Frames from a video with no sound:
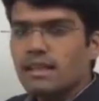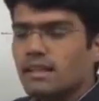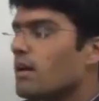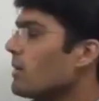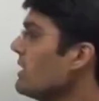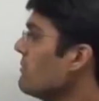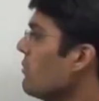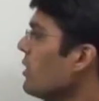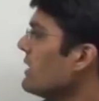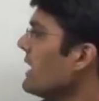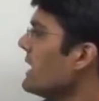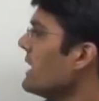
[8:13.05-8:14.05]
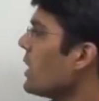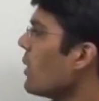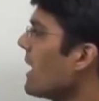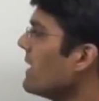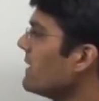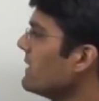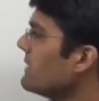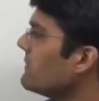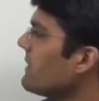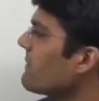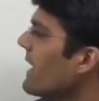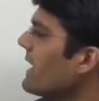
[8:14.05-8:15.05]
Now in both the inequalities
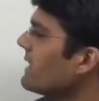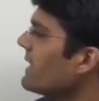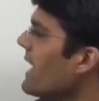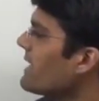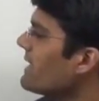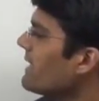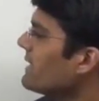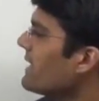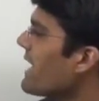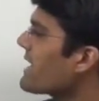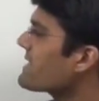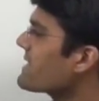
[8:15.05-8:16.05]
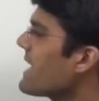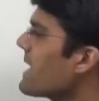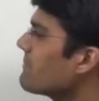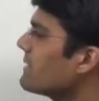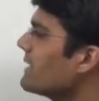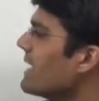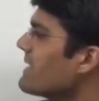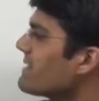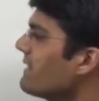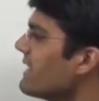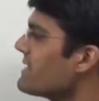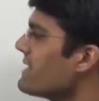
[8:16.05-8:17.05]
we find that they are same, that
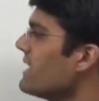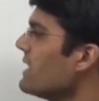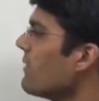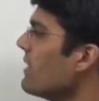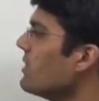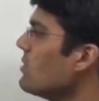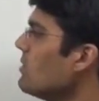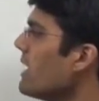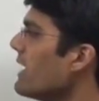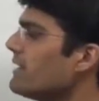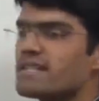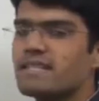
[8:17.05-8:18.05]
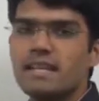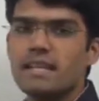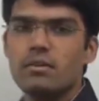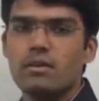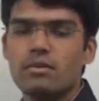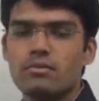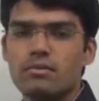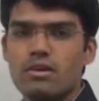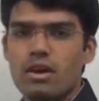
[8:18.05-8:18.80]
is less than equal to and less than equal to.